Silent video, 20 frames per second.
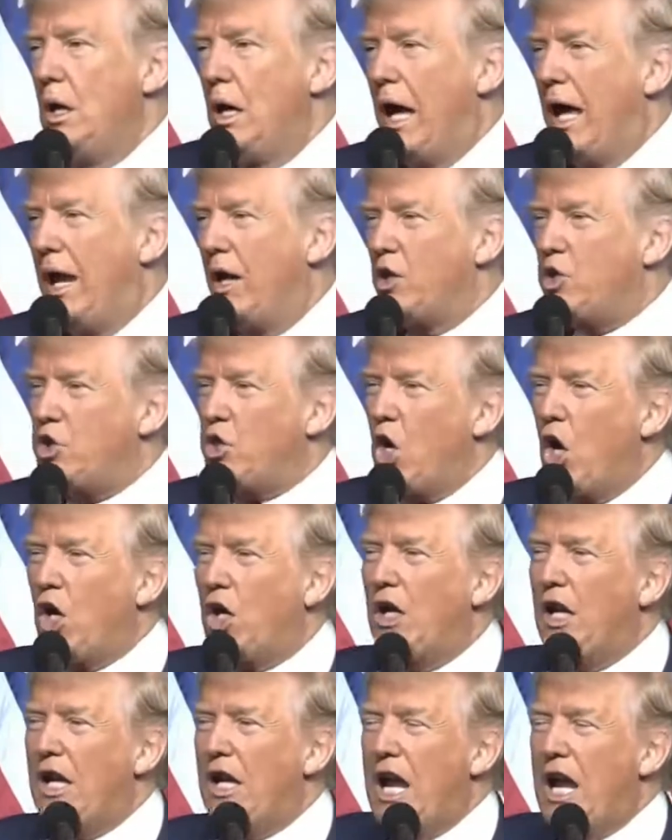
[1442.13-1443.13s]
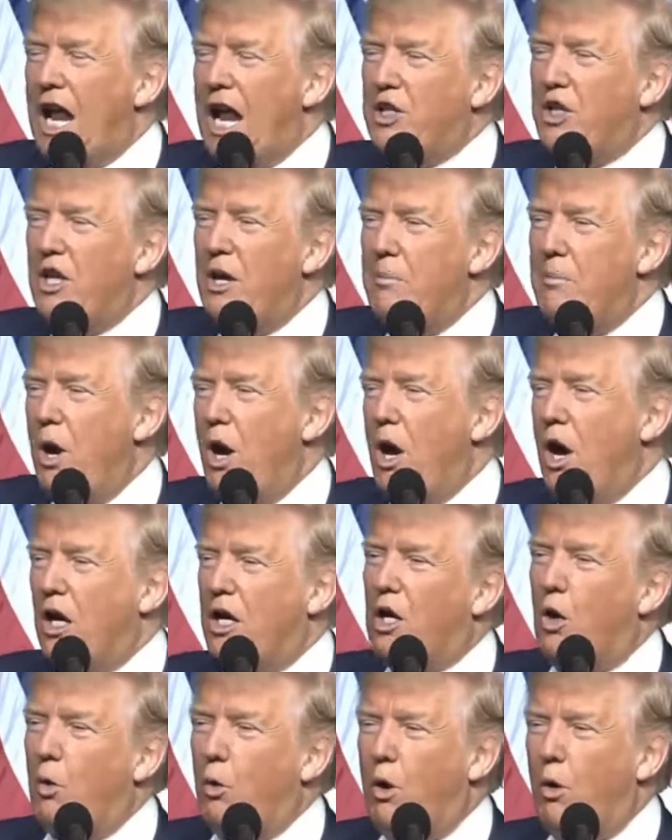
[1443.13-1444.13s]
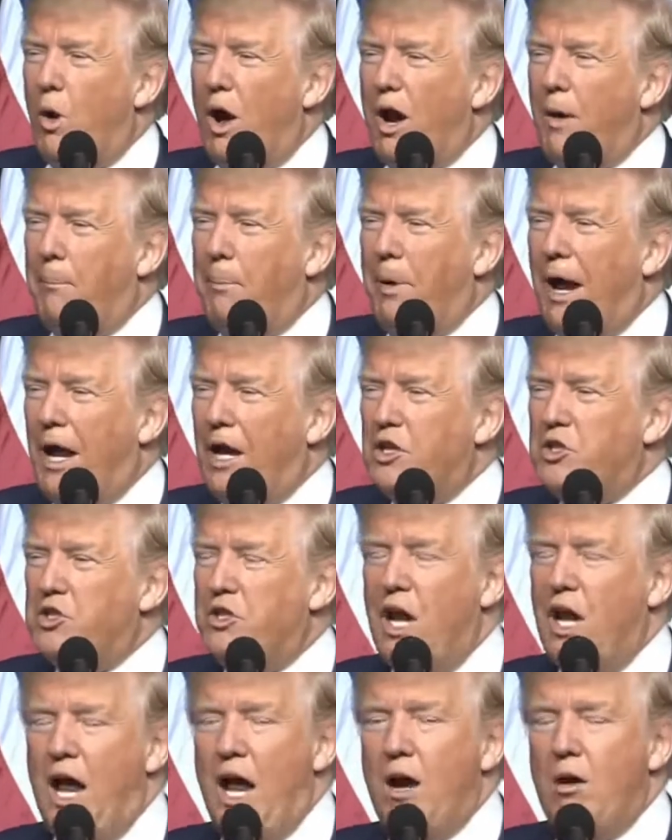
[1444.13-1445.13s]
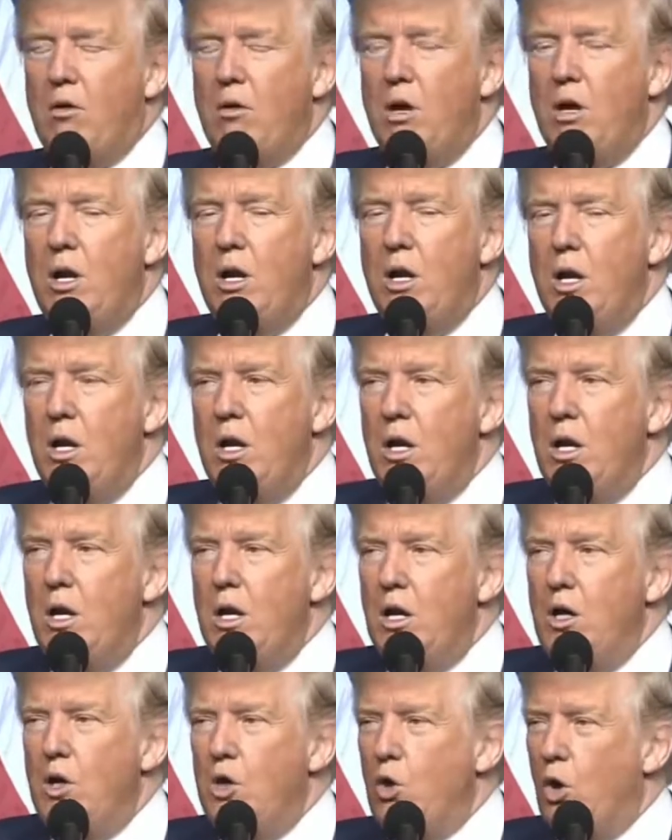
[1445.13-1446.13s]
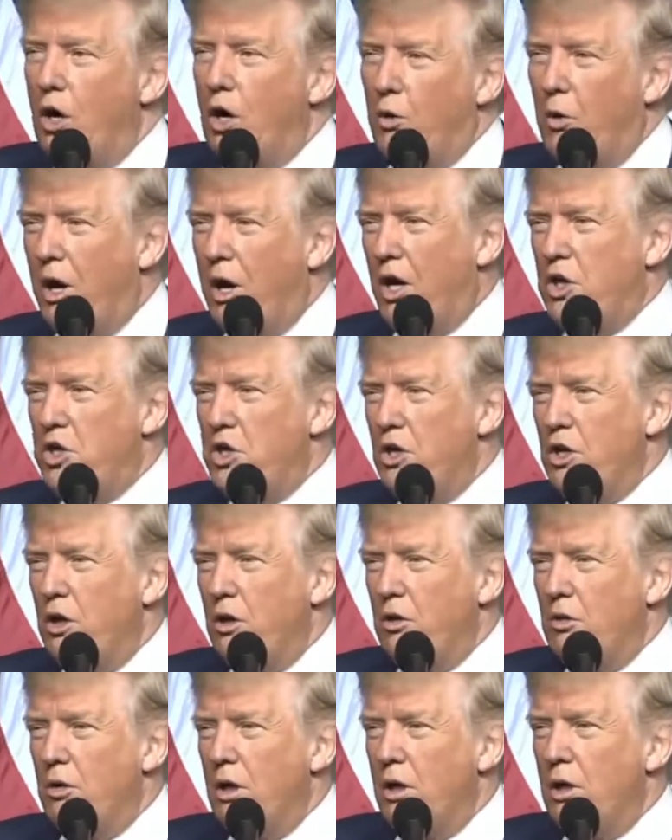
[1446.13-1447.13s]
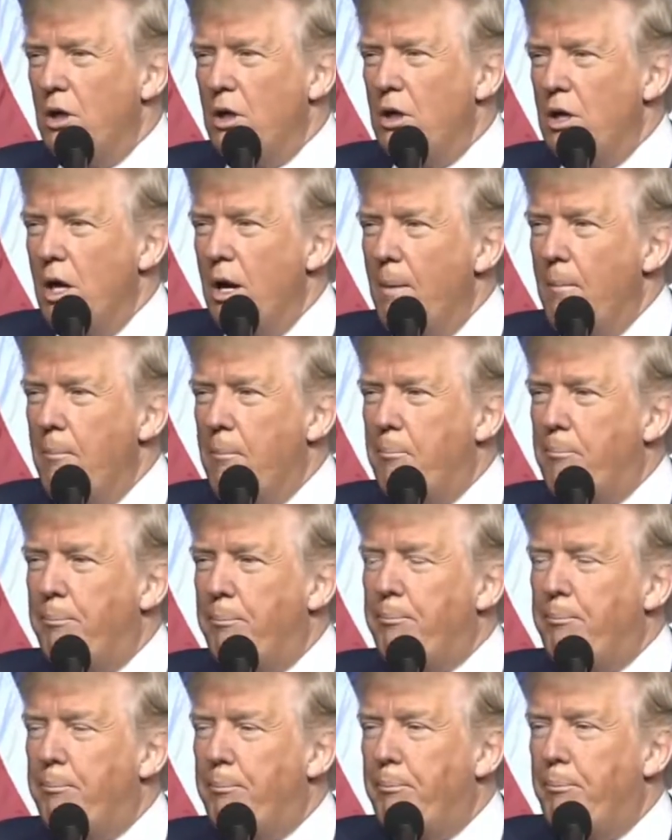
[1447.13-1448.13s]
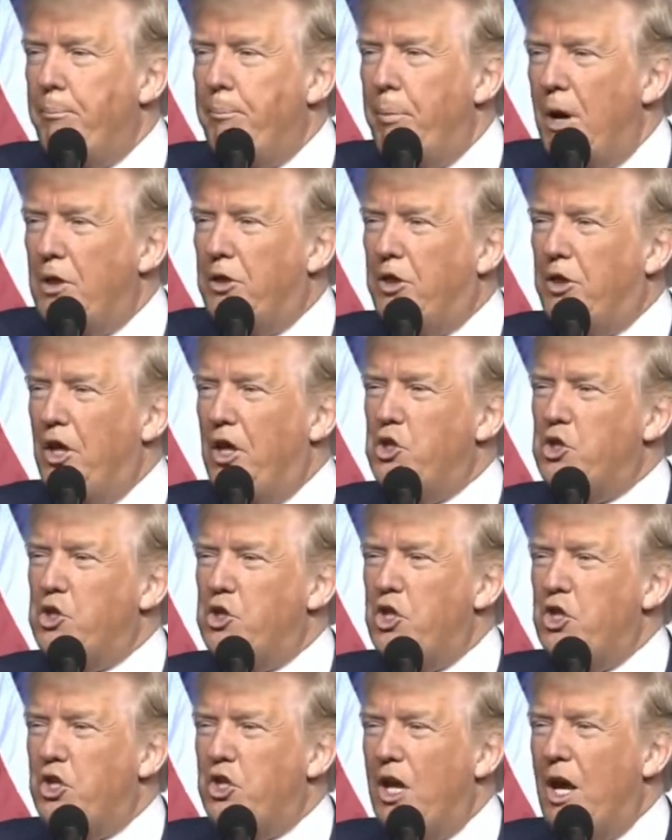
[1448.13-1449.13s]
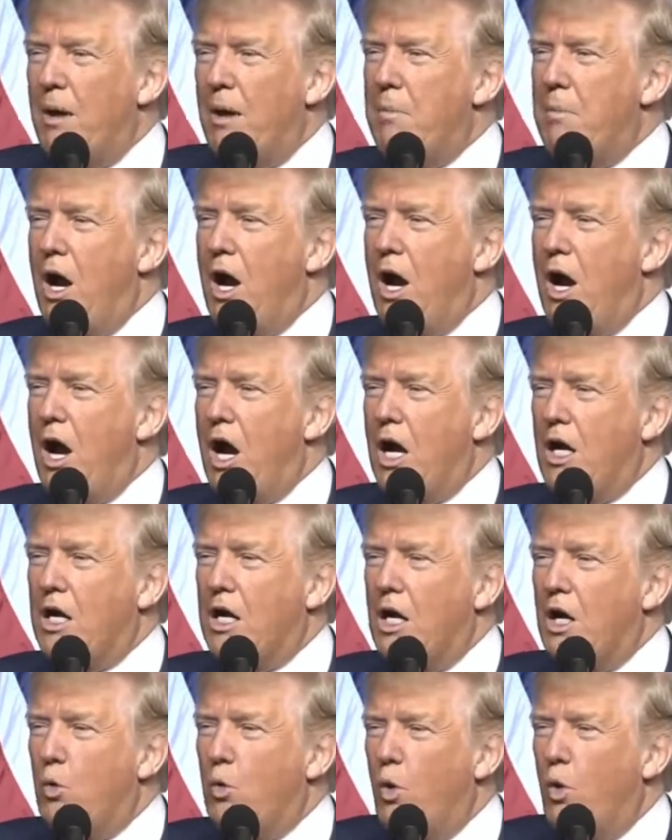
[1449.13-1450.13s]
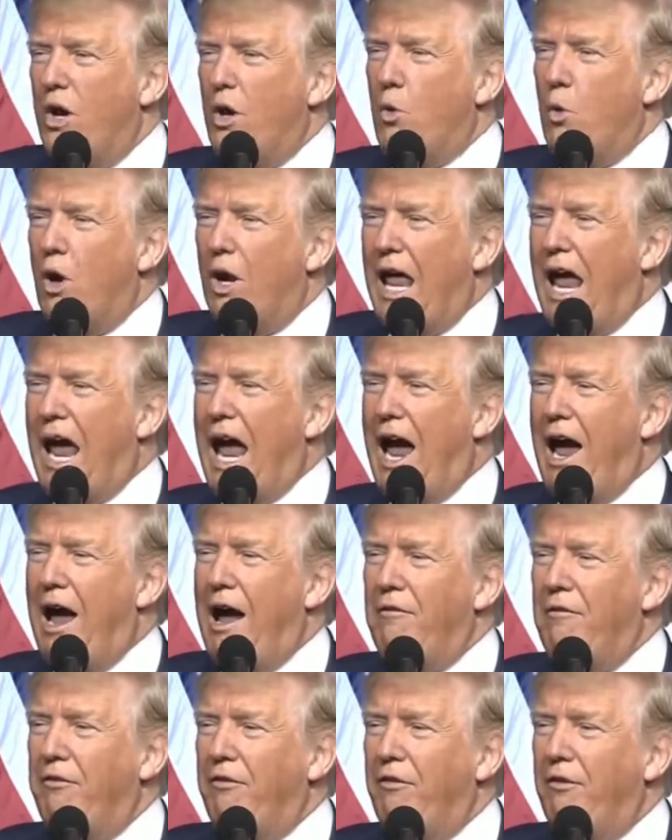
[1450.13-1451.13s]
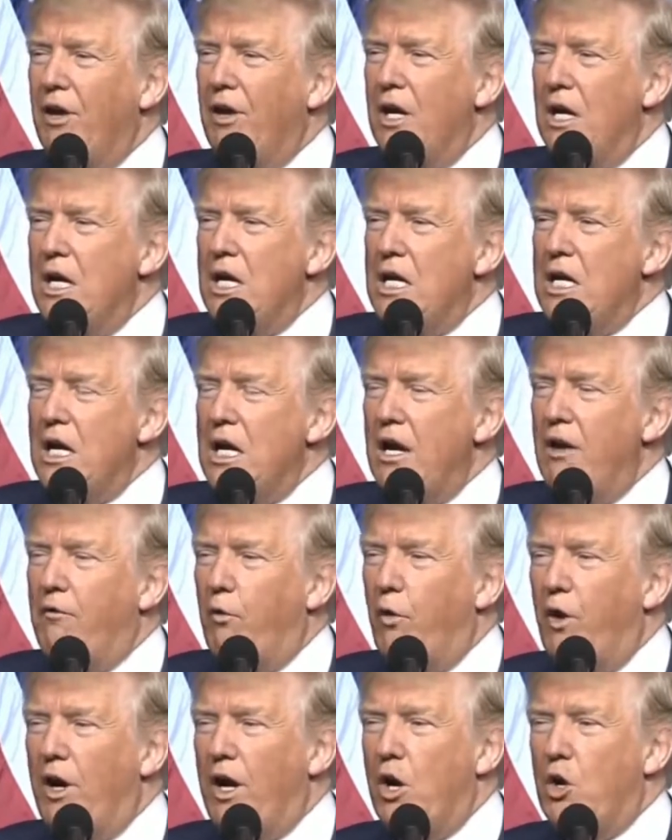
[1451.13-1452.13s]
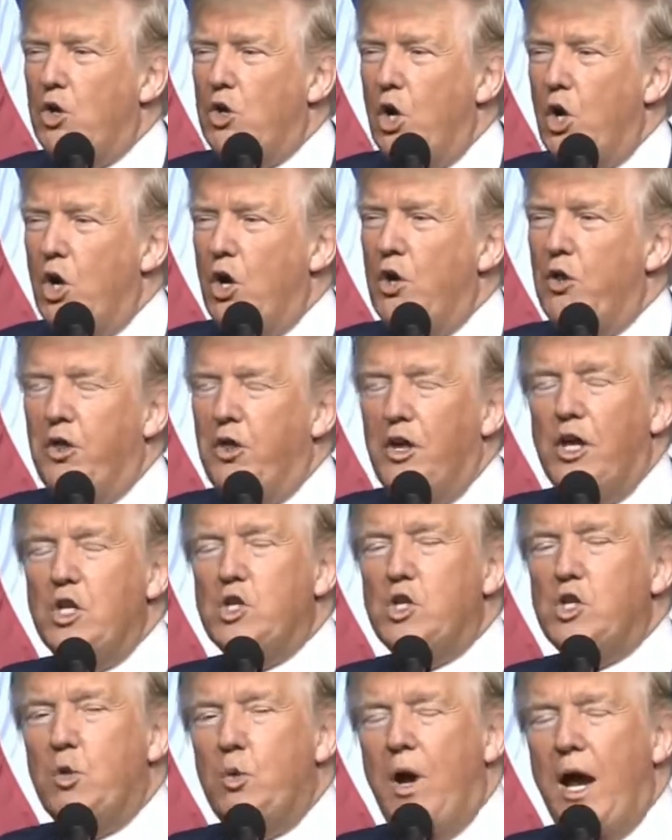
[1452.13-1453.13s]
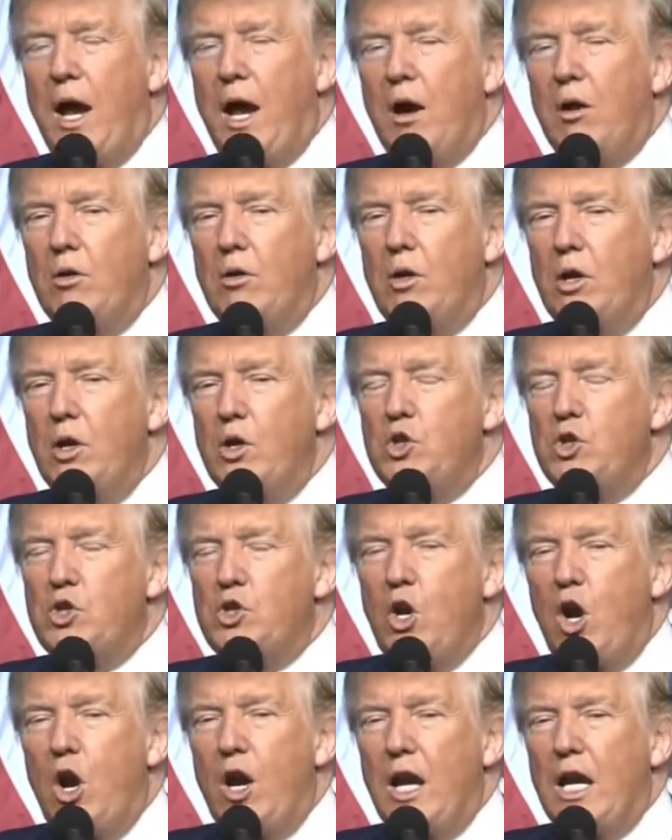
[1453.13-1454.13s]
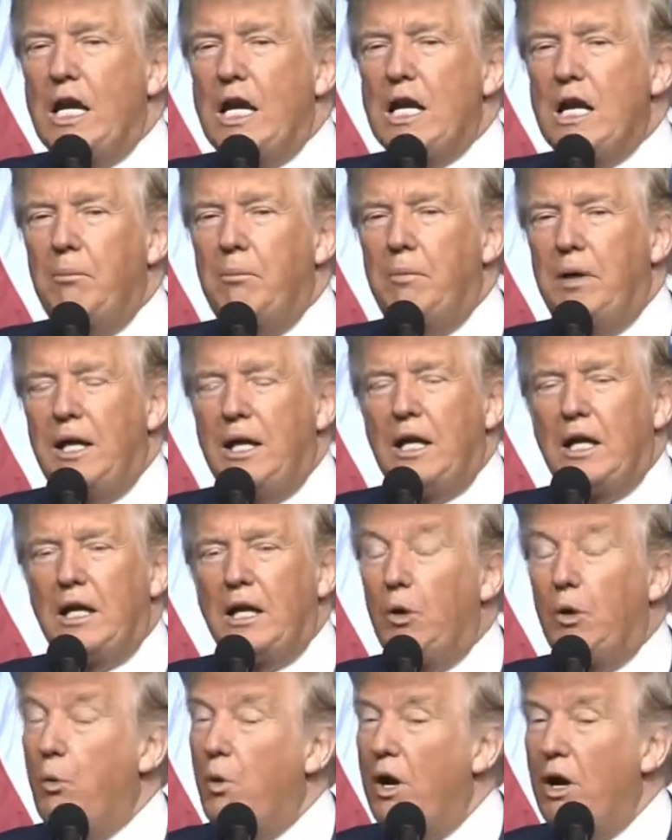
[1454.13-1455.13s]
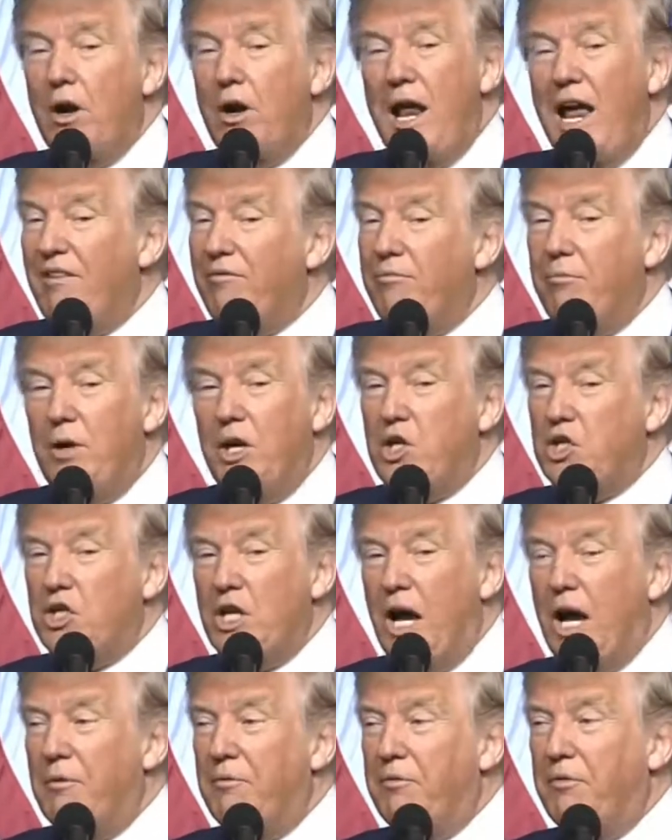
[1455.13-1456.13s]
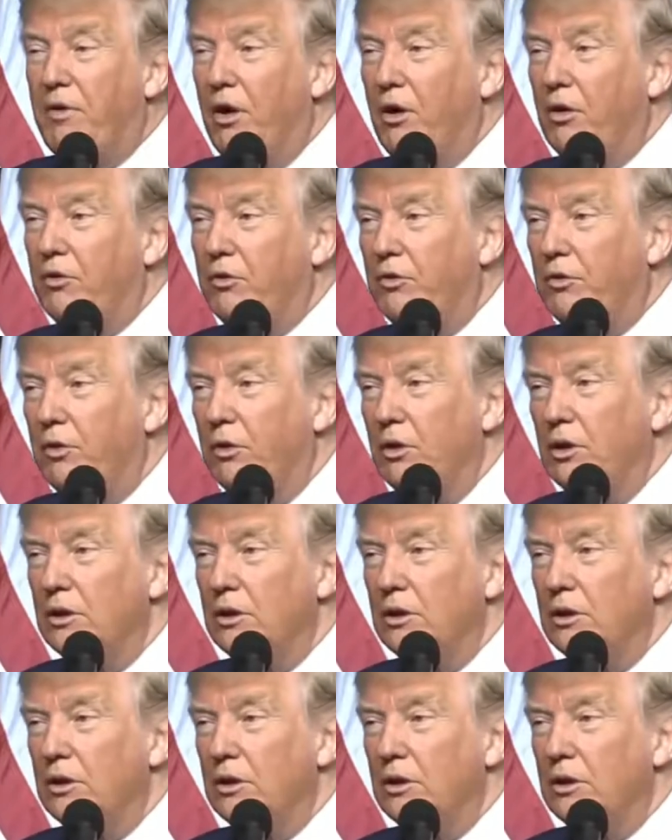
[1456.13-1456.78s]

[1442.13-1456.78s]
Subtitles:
And it's certainly not the America we want to pass down to our grandchildren. But this is the America we will have if we don't turn things around starting immediately. We don't have much time, folks.